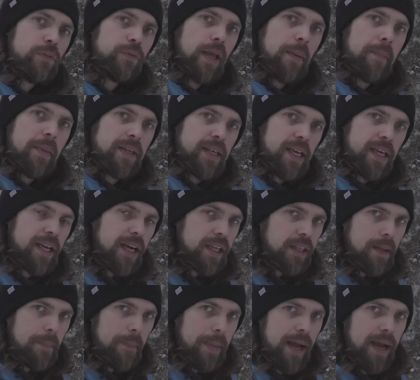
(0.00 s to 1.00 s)
of them as I
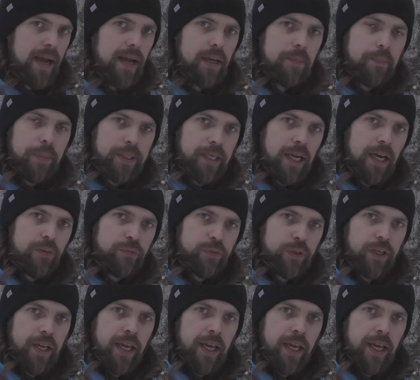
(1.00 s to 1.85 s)
got the pack, but after